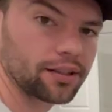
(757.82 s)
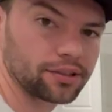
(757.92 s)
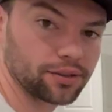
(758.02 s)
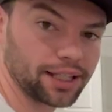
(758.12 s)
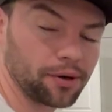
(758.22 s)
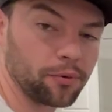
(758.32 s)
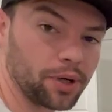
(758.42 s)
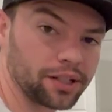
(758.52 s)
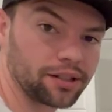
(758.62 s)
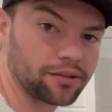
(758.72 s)
So I get
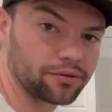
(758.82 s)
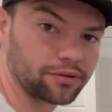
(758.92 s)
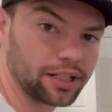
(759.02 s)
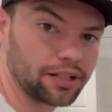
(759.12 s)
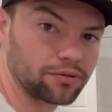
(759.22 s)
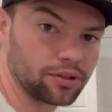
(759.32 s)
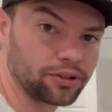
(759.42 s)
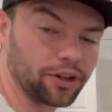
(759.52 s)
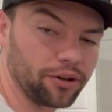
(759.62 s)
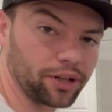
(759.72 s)
1
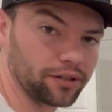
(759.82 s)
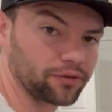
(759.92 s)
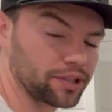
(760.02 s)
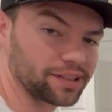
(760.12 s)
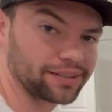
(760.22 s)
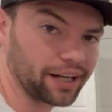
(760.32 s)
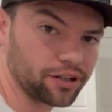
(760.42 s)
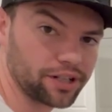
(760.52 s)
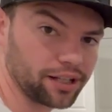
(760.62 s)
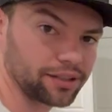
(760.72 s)
re-roll token for this
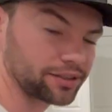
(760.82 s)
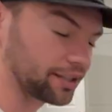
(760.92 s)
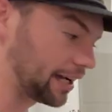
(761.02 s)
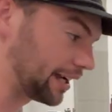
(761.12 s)
entire challenge.